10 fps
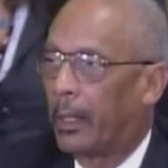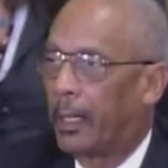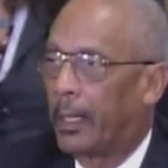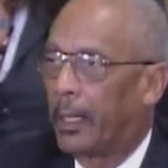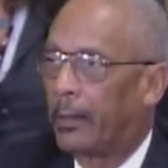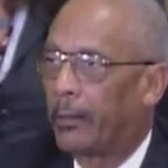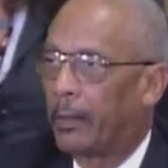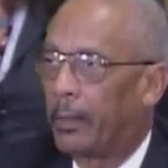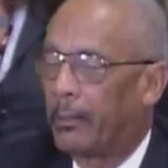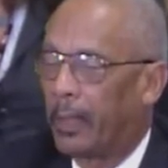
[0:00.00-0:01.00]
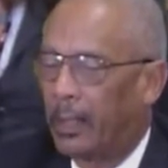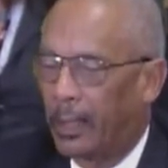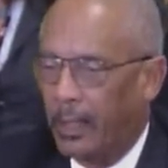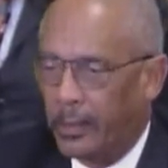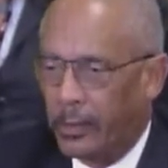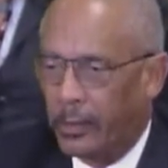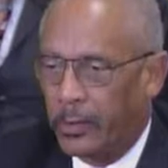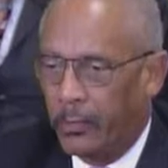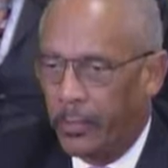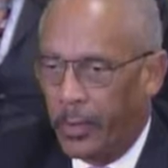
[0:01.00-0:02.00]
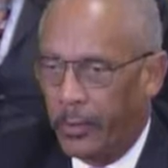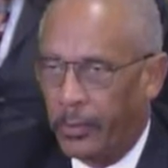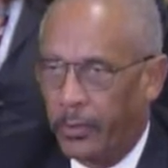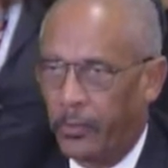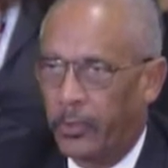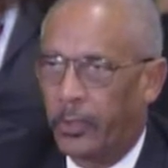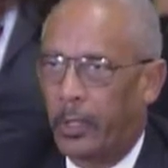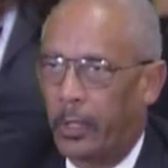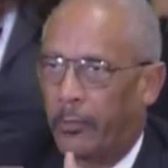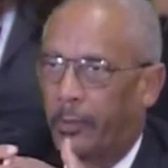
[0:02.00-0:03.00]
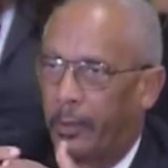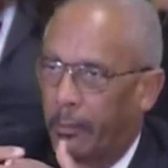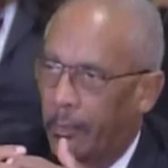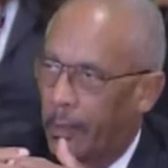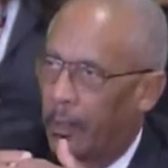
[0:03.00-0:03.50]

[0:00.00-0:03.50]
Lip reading: and in many cases components will solve their